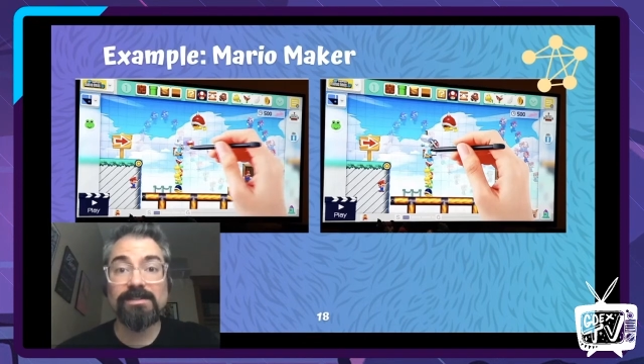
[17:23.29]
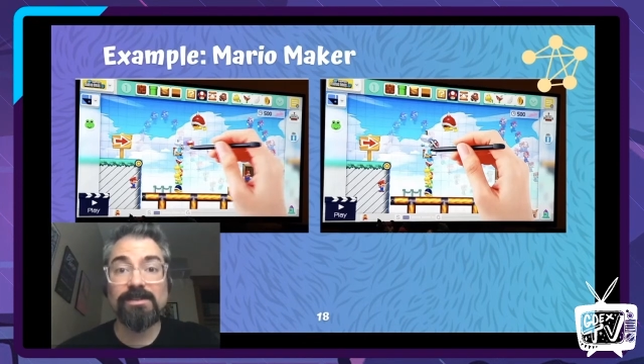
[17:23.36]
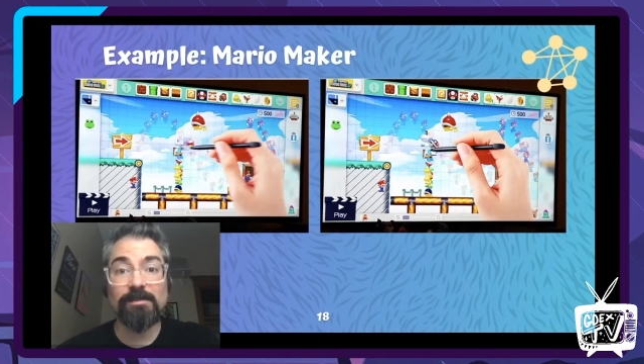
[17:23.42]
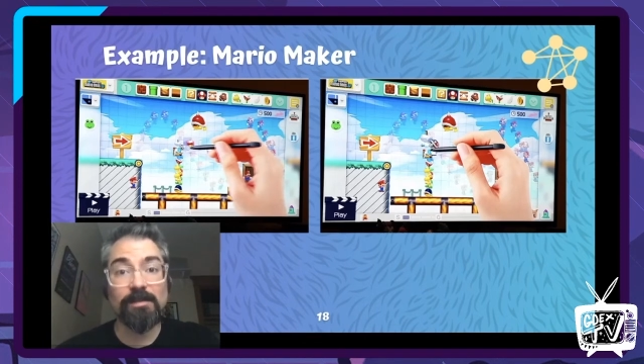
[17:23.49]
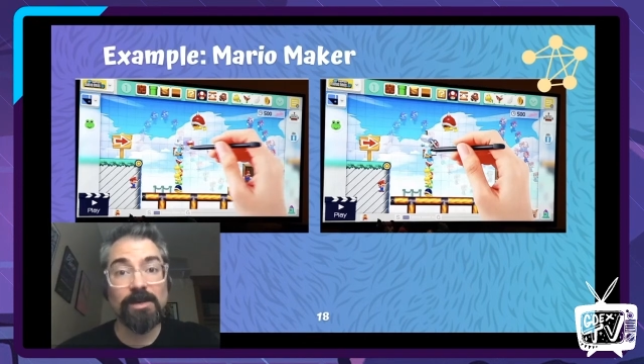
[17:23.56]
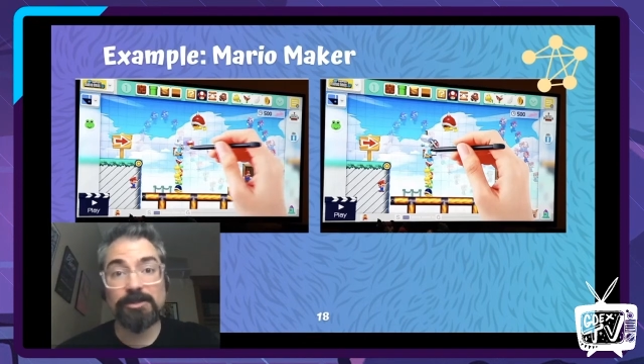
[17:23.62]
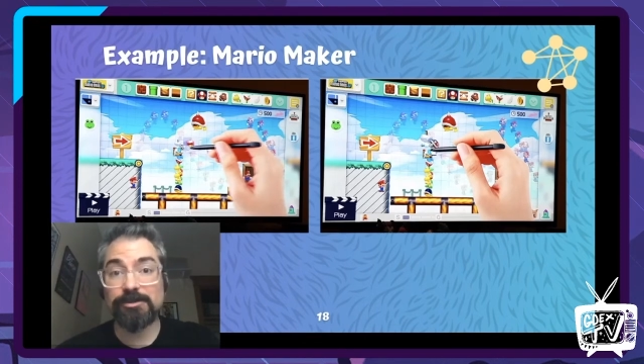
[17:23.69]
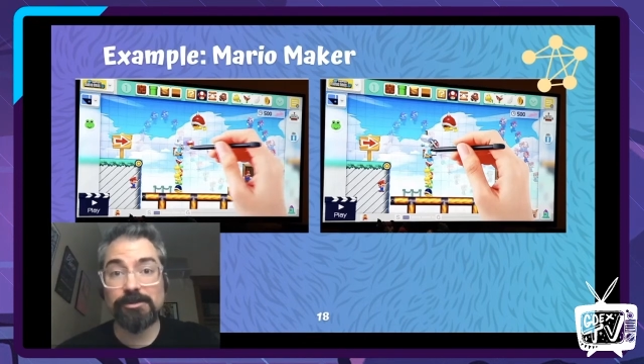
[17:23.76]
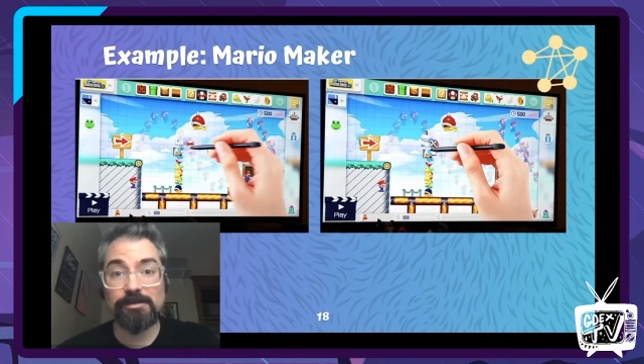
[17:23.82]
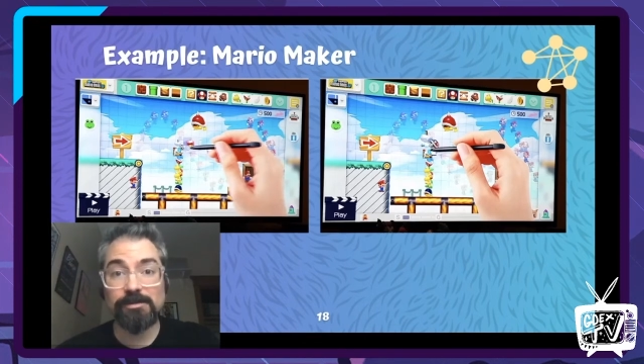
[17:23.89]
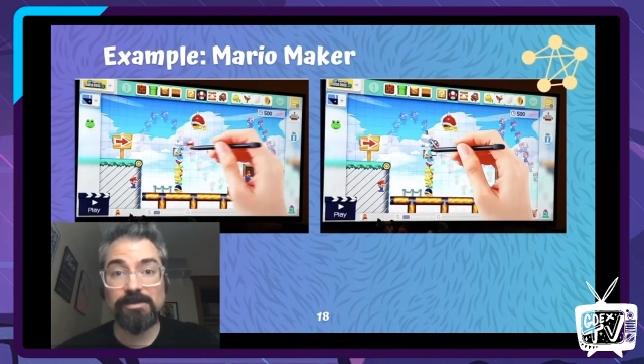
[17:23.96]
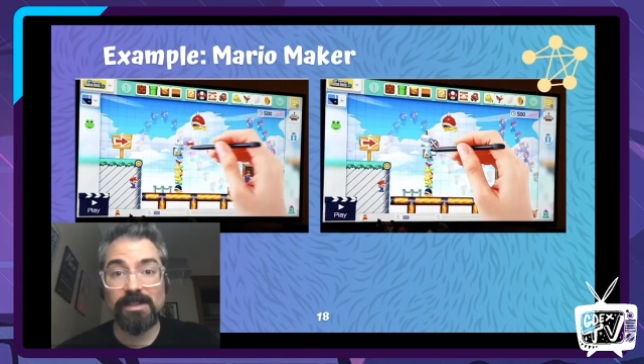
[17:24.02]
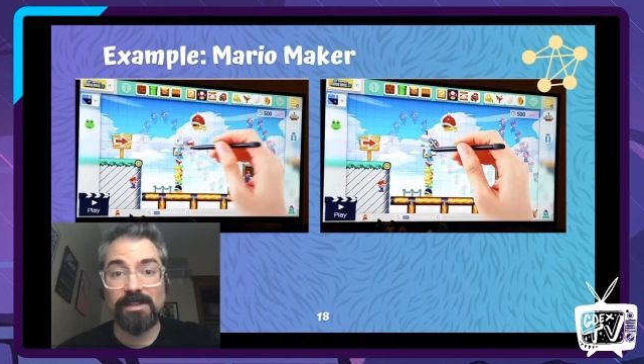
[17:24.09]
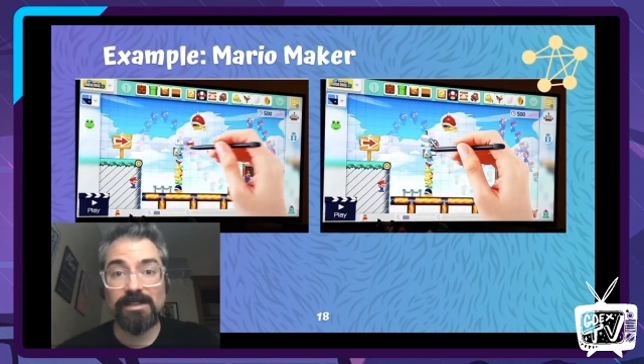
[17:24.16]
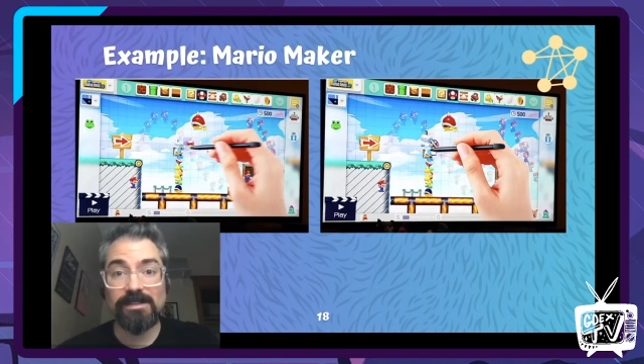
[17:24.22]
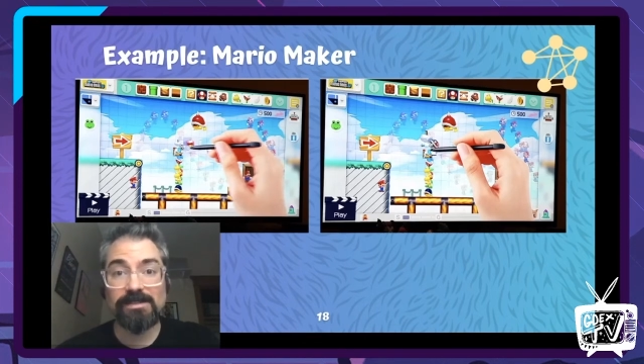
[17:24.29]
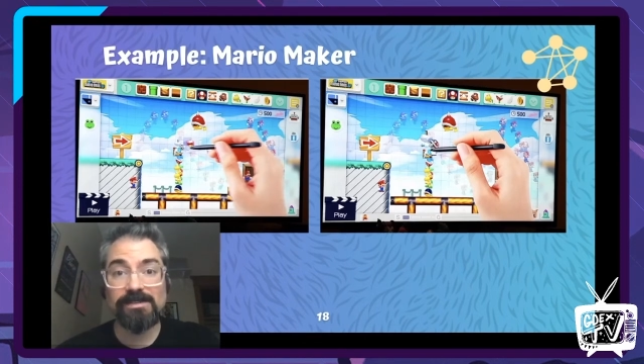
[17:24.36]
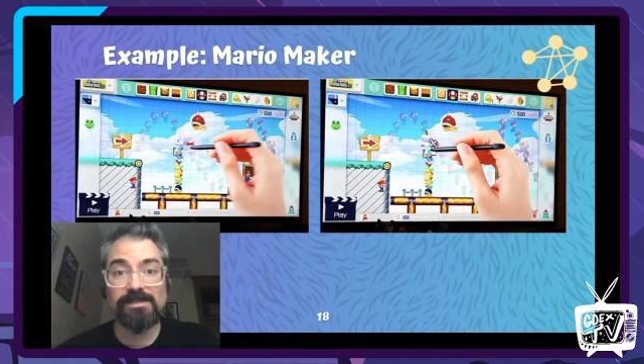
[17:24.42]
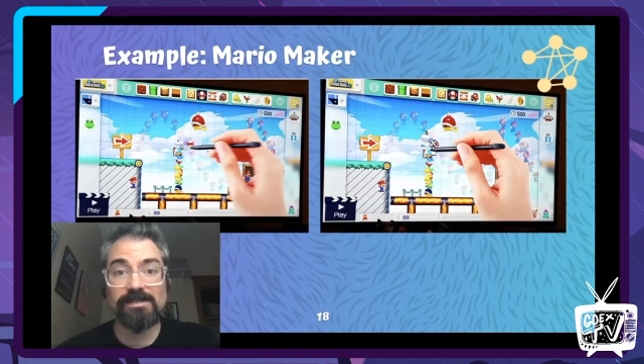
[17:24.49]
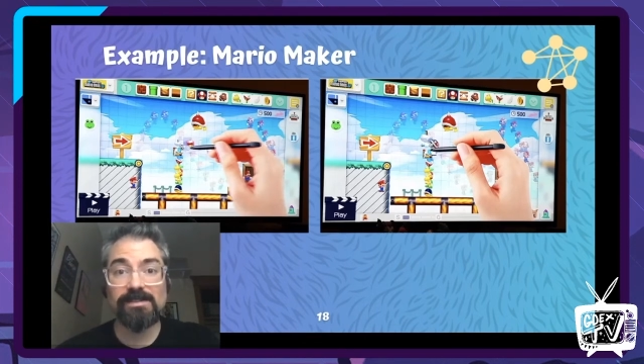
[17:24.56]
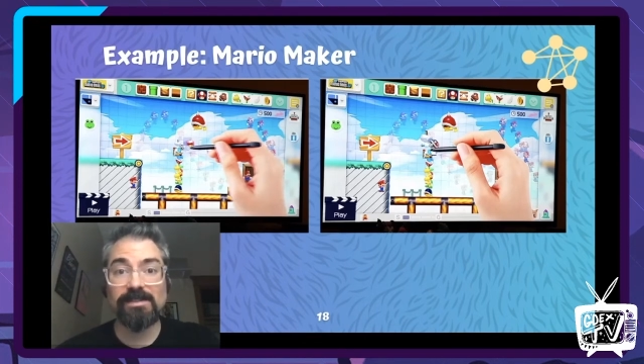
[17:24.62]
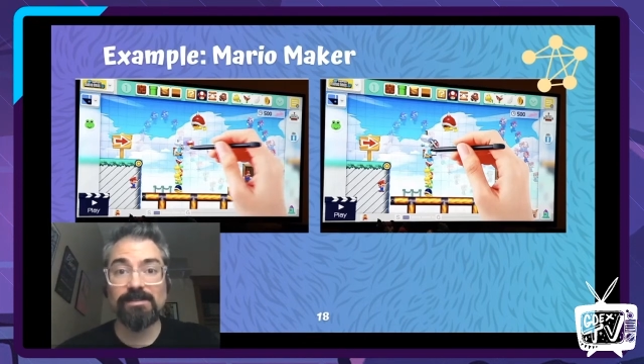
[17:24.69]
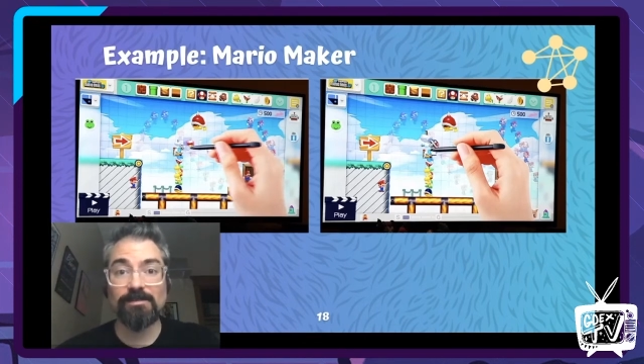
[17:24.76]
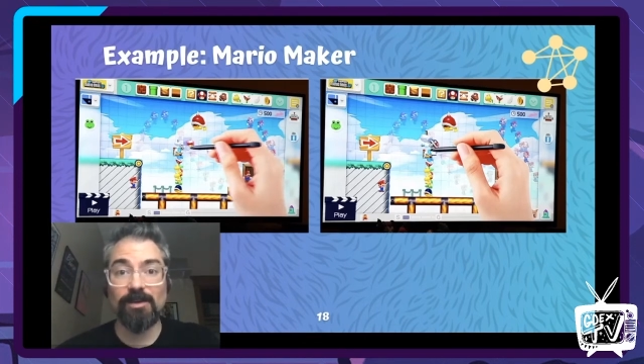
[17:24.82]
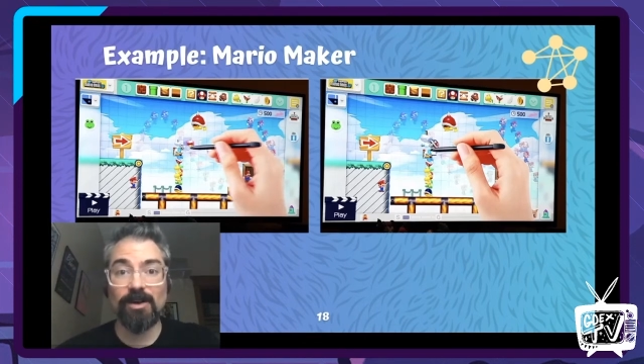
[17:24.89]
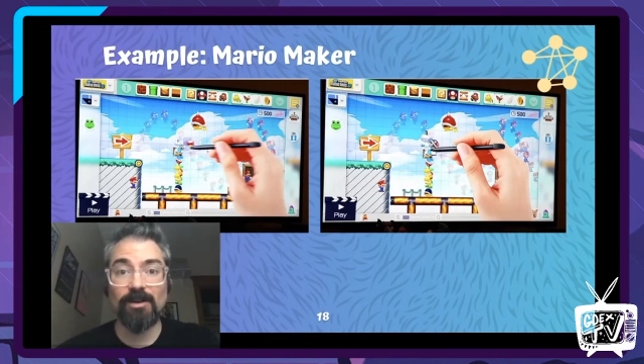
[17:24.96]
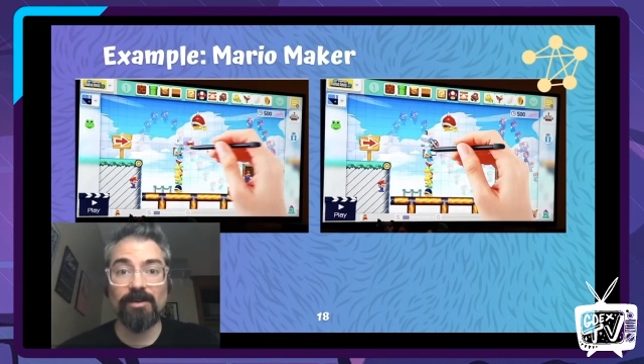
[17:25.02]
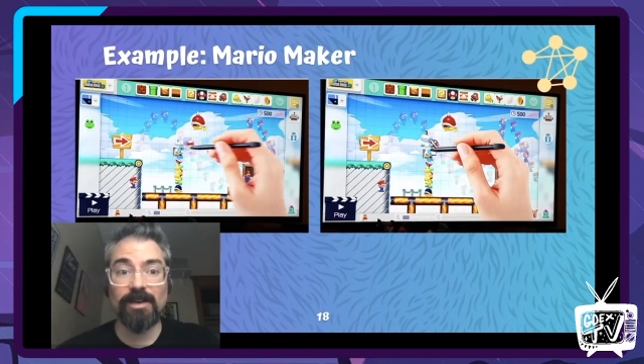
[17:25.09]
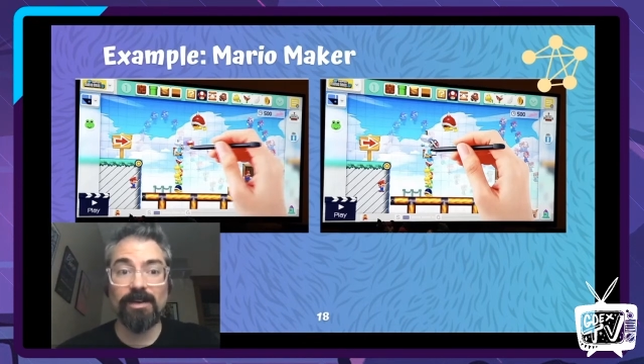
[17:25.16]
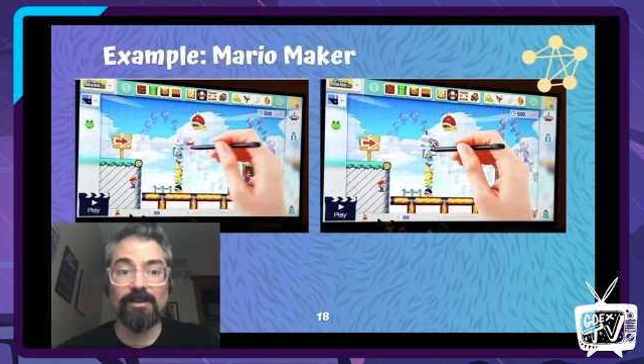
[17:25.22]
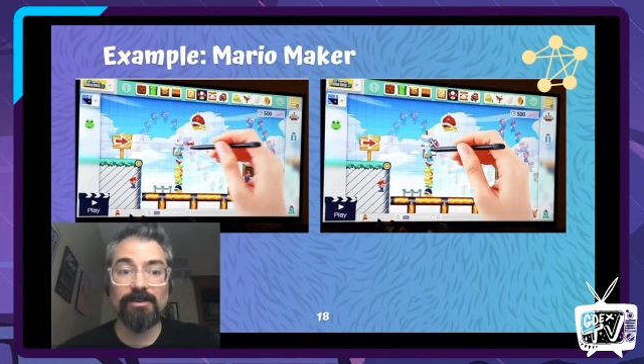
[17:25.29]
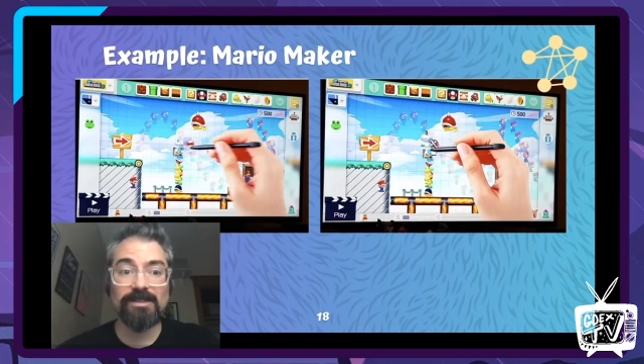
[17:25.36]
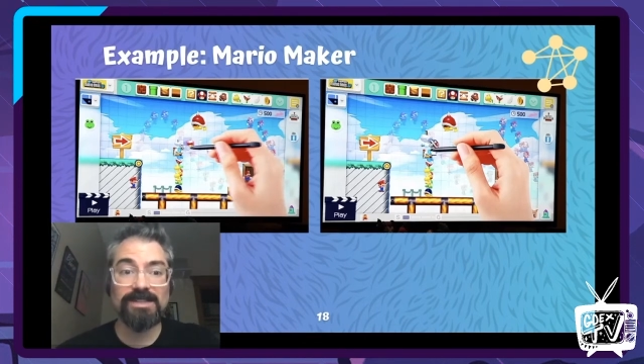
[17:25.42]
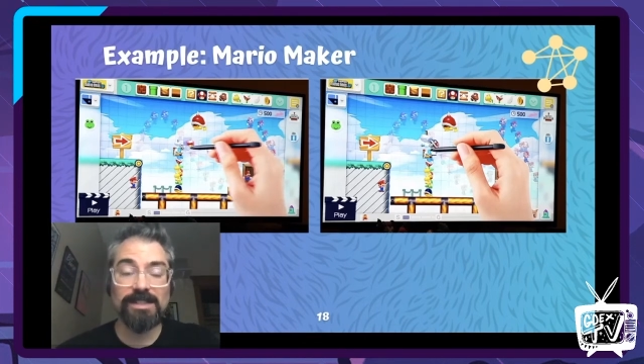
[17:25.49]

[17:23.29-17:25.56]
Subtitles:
the mushroom does in Mario.